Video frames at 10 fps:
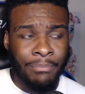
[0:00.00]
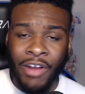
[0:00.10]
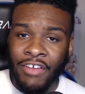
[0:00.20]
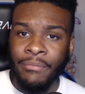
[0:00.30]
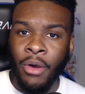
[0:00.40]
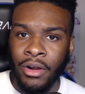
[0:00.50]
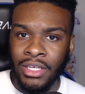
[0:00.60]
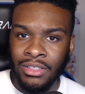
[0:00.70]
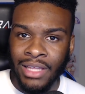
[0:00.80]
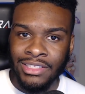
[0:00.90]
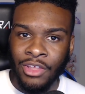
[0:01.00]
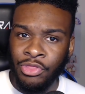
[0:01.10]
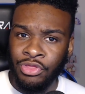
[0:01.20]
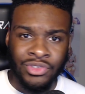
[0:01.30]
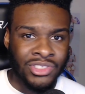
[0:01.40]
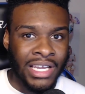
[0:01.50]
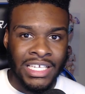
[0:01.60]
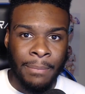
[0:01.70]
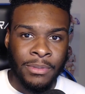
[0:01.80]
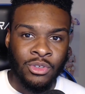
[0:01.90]
Private Party, like the
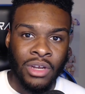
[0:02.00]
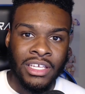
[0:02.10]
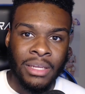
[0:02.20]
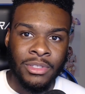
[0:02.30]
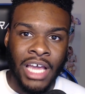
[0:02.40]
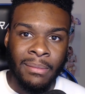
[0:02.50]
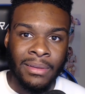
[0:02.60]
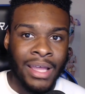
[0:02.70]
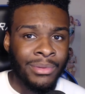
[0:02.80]
second episode of AEW Dynamite.